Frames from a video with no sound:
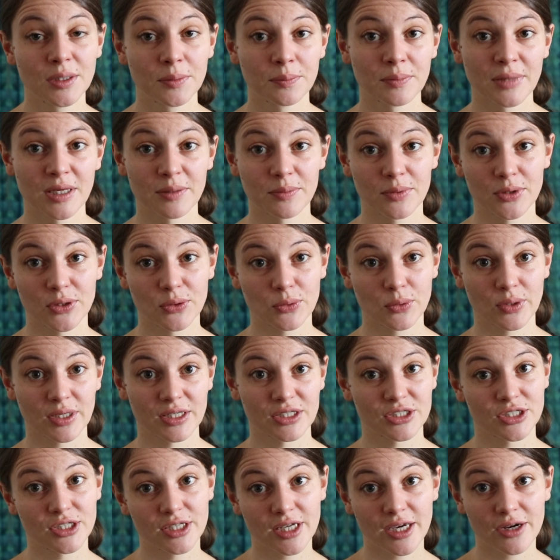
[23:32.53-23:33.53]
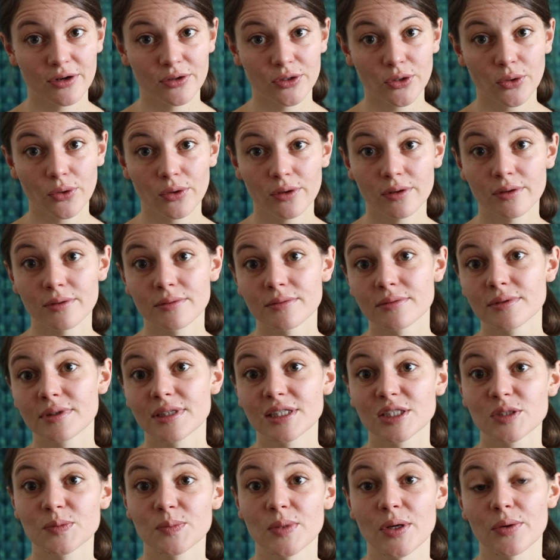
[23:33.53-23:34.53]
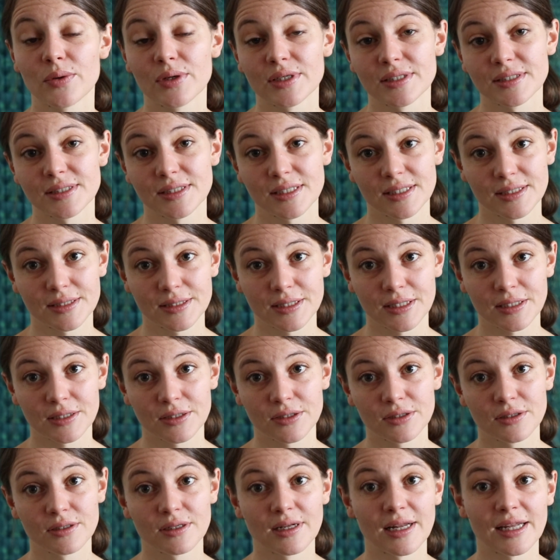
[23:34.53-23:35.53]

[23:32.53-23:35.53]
maybe you can share your experiences and